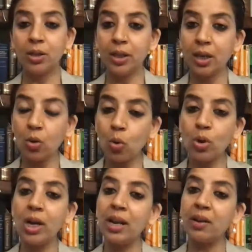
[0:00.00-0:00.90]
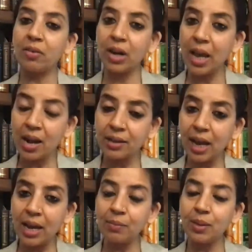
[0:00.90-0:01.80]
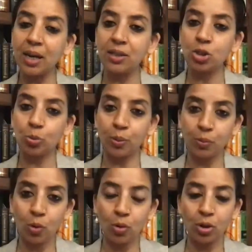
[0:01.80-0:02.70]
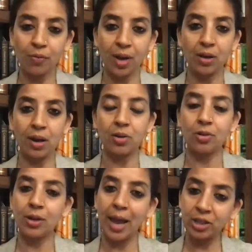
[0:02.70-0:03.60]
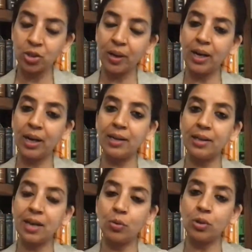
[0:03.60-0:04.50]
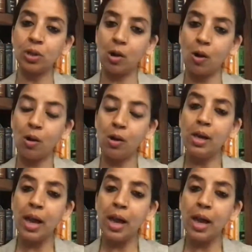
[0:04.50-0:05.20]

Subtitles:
The only rare time that the Supreme Court of our country actually laid down law,